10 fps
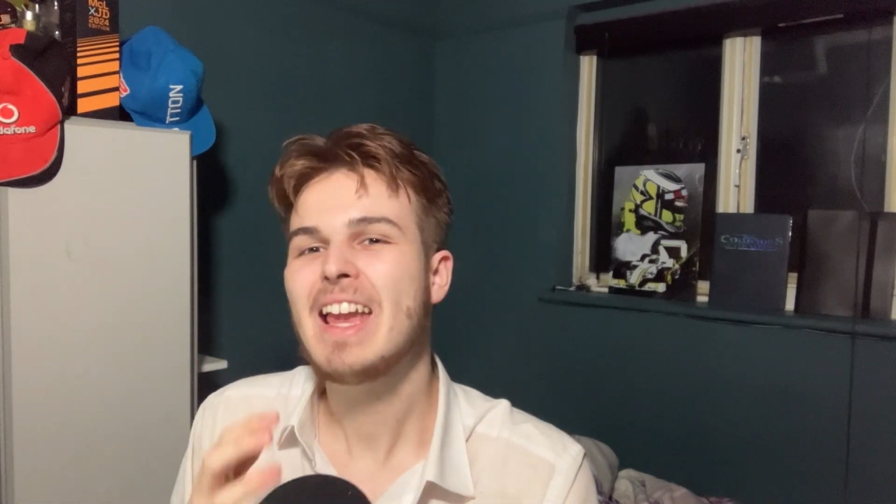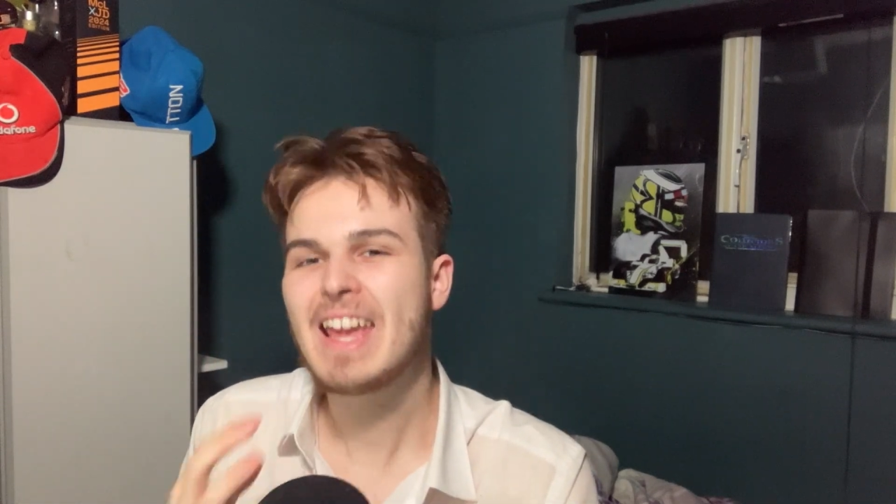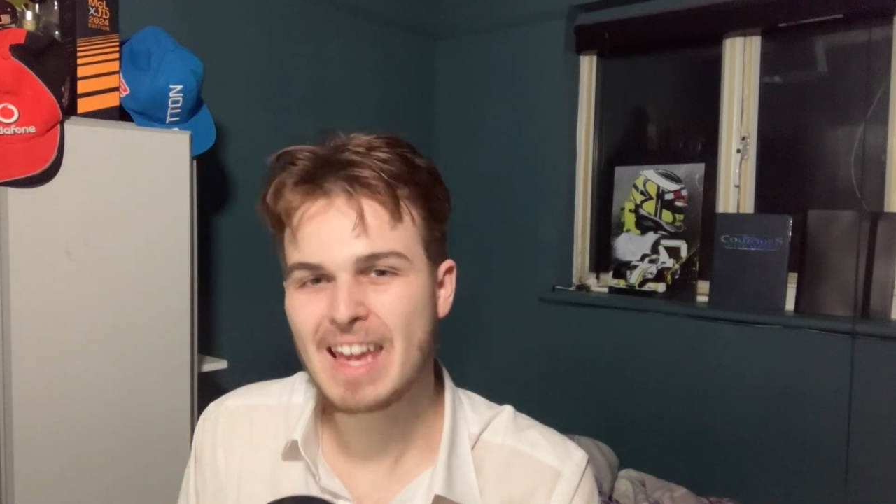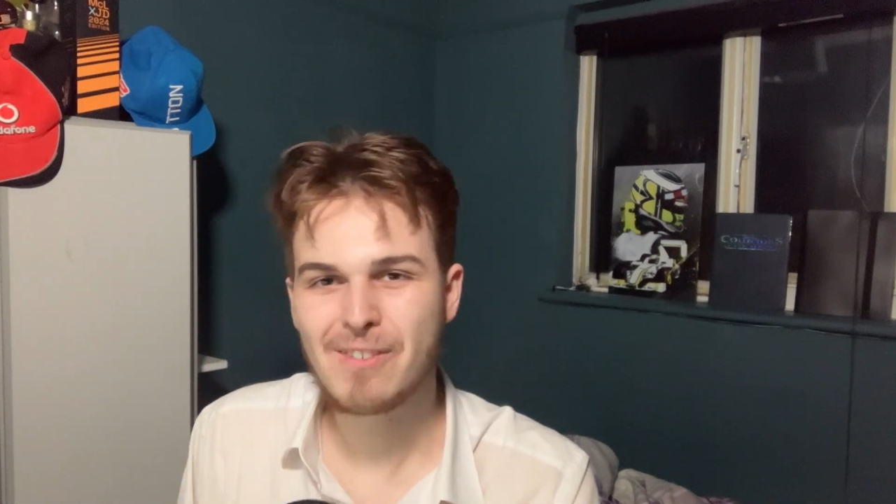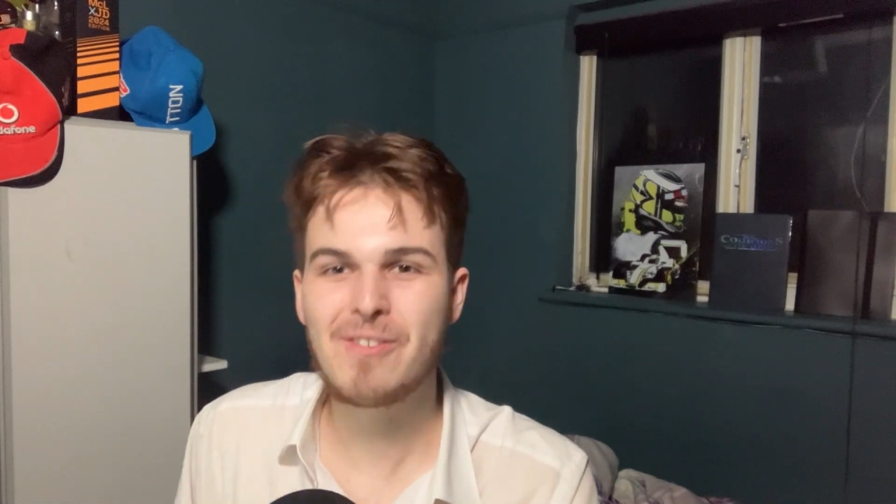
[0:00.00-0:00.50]

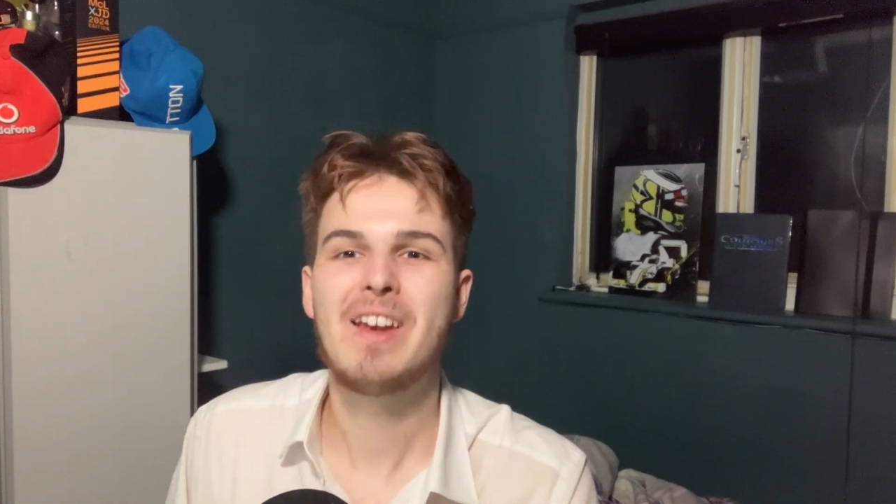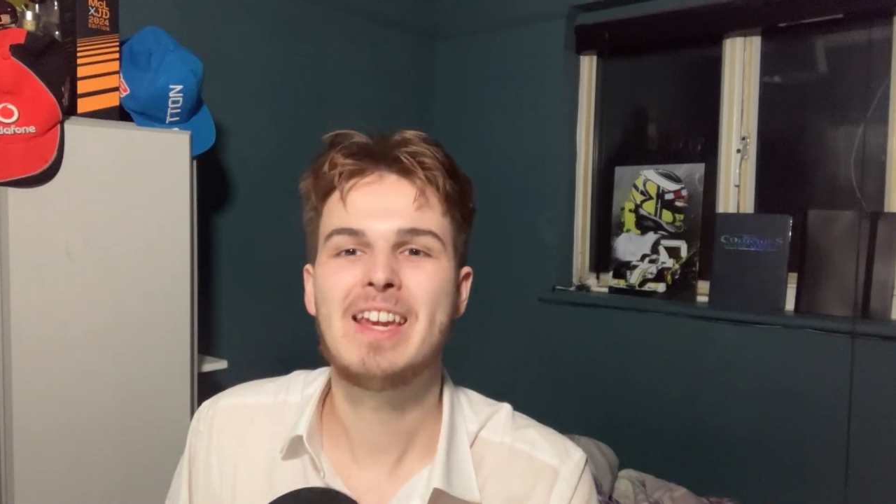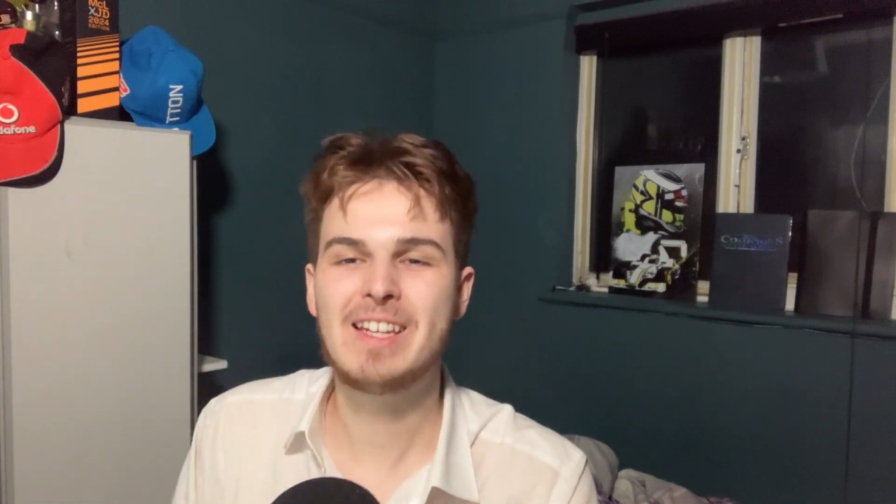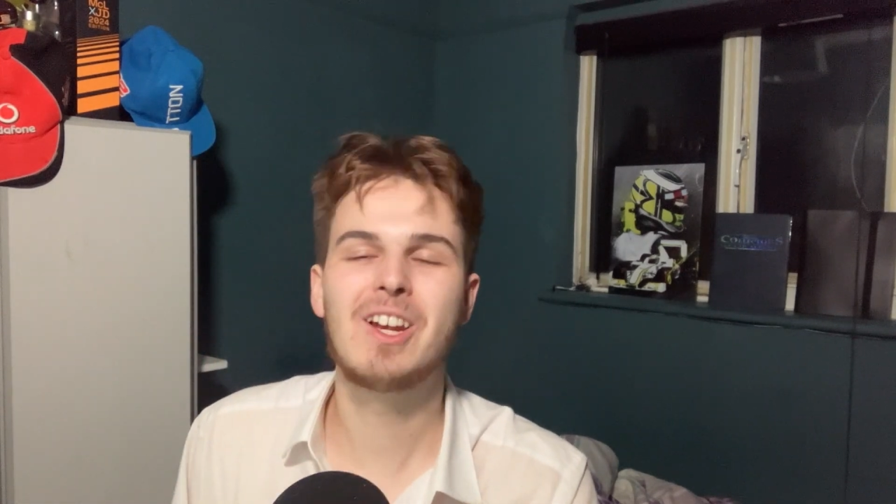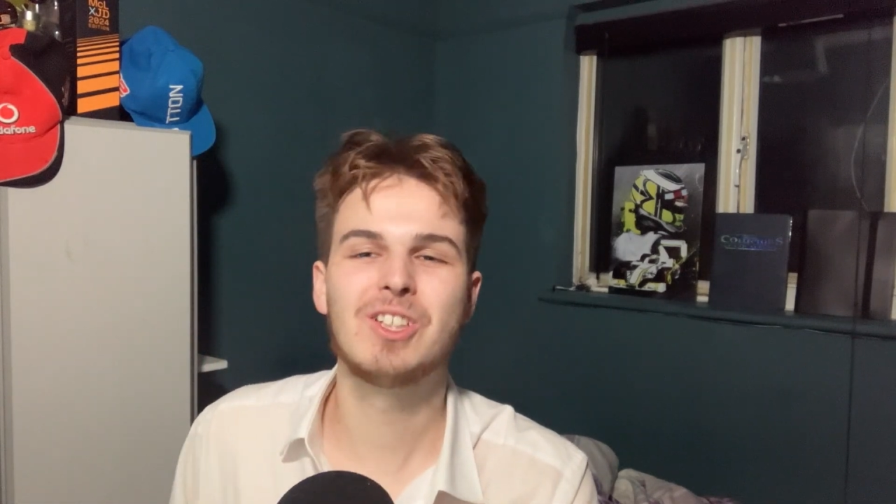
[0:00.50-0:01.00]
if
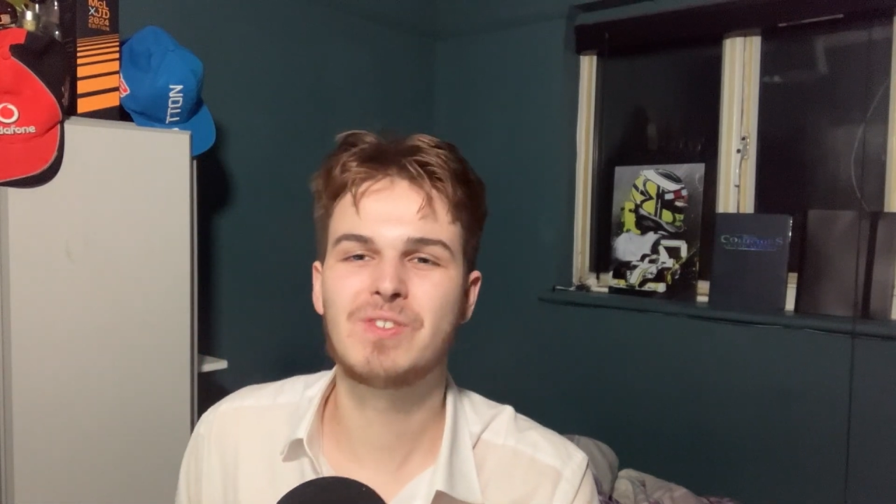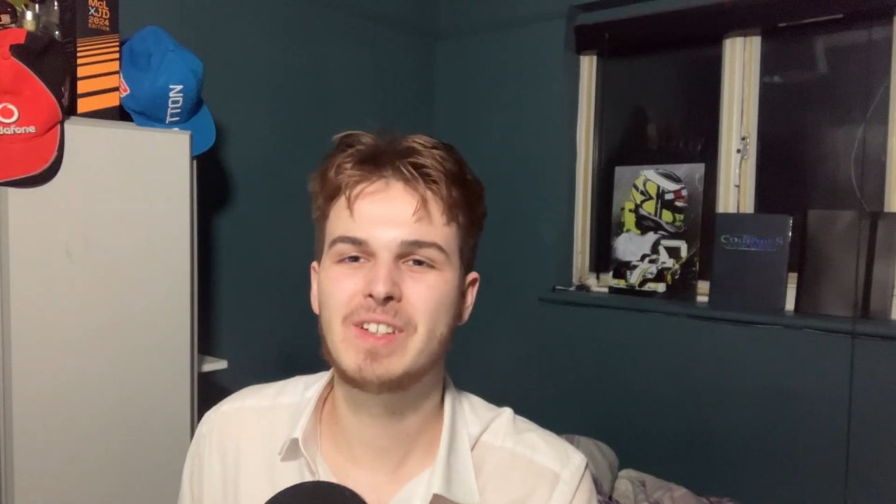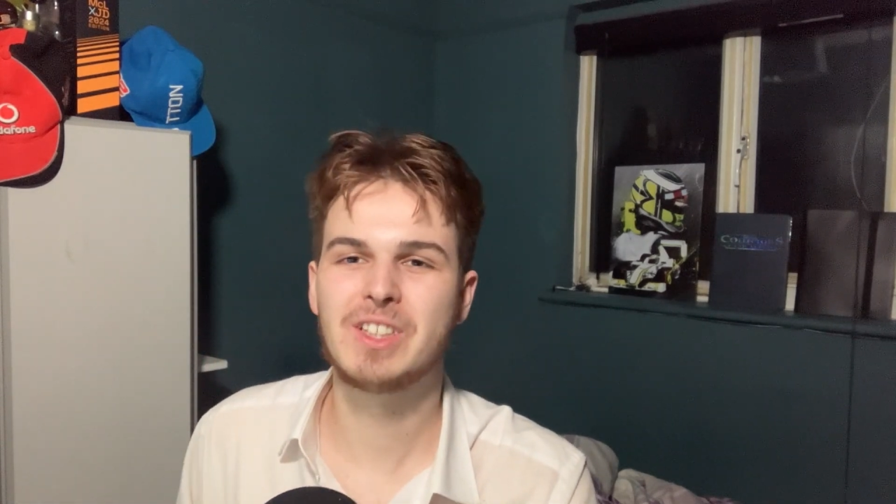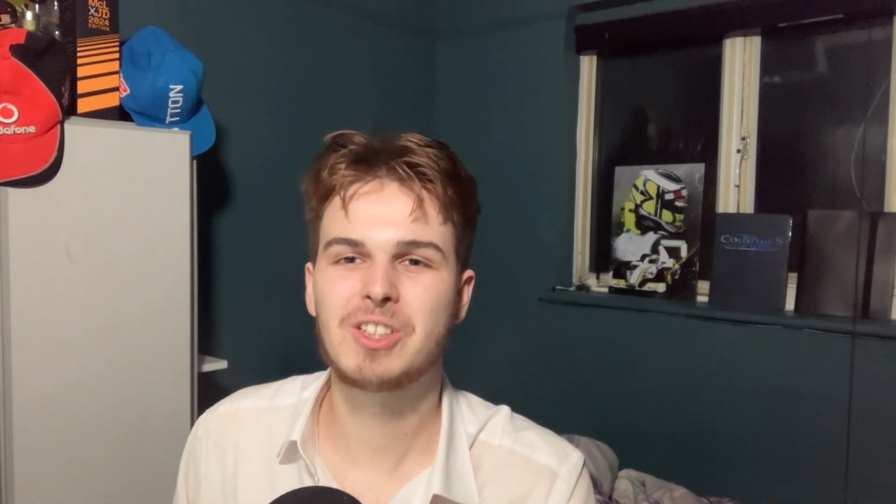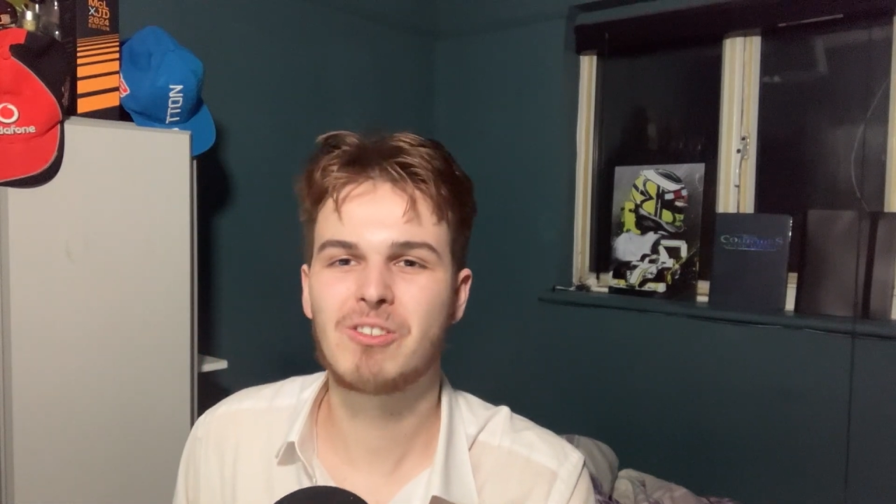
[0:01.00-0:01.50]
he does
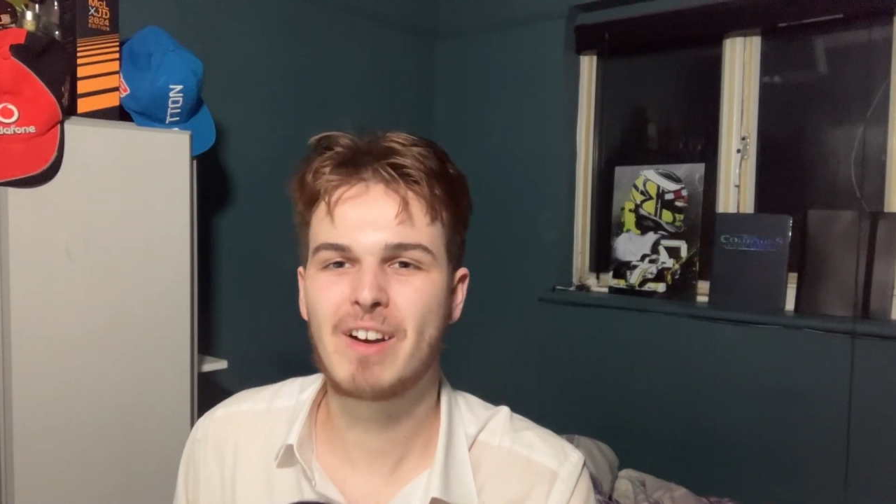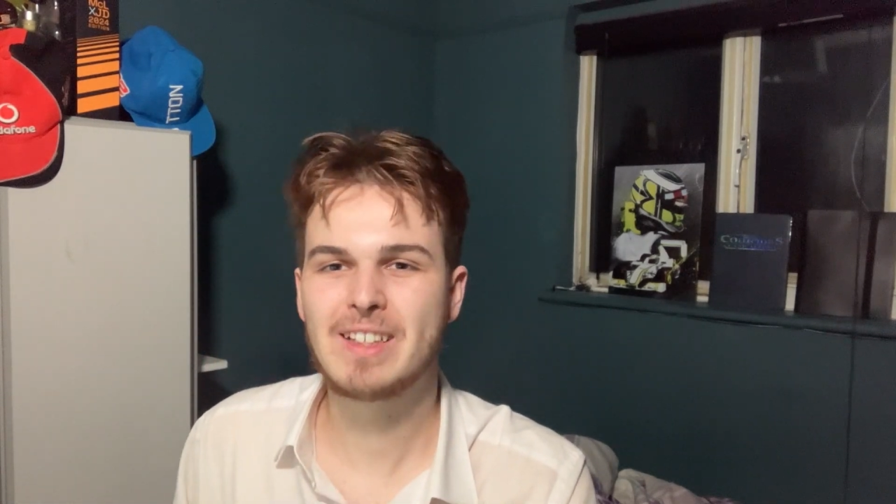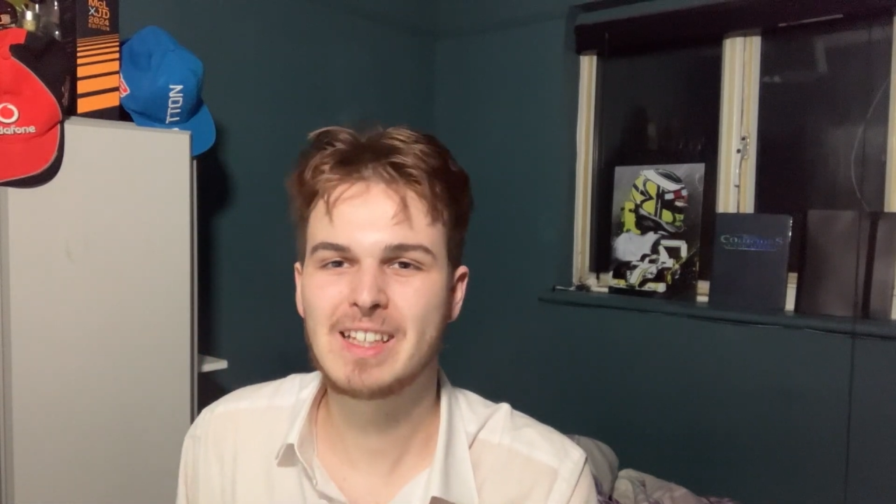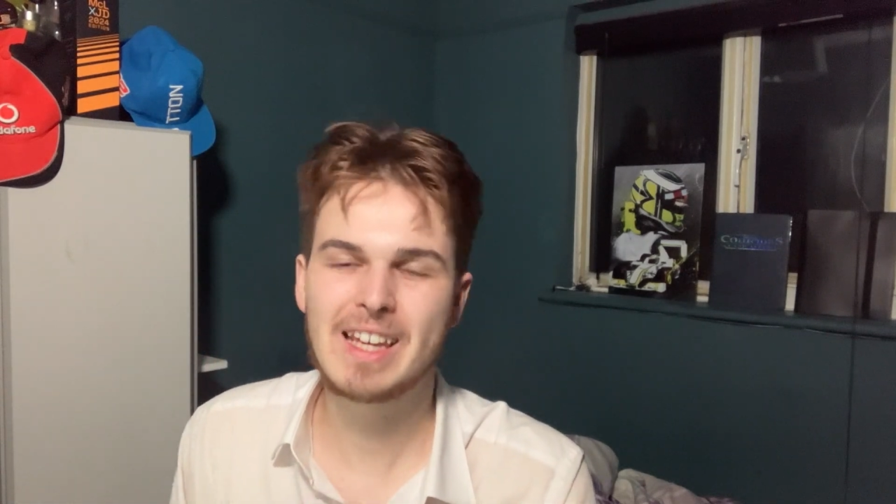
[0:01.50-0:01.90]
finish the race,